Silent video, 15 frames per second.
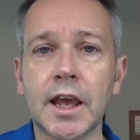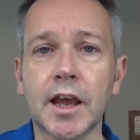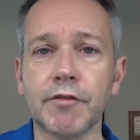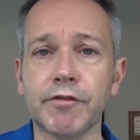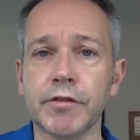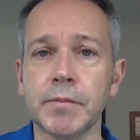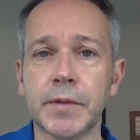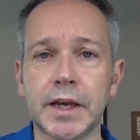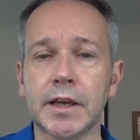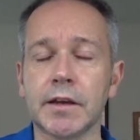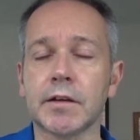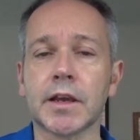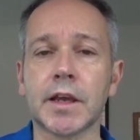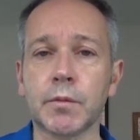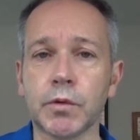and for
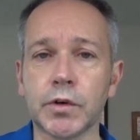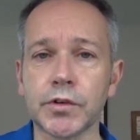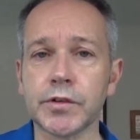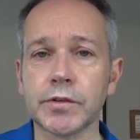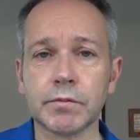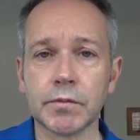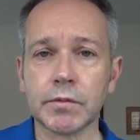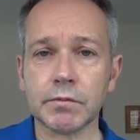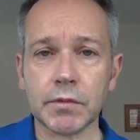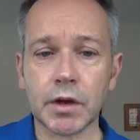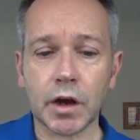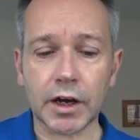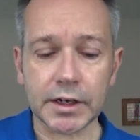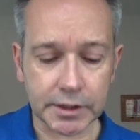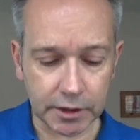me it was
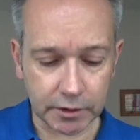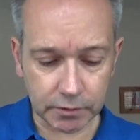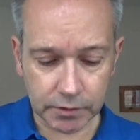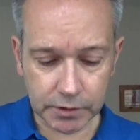ideal.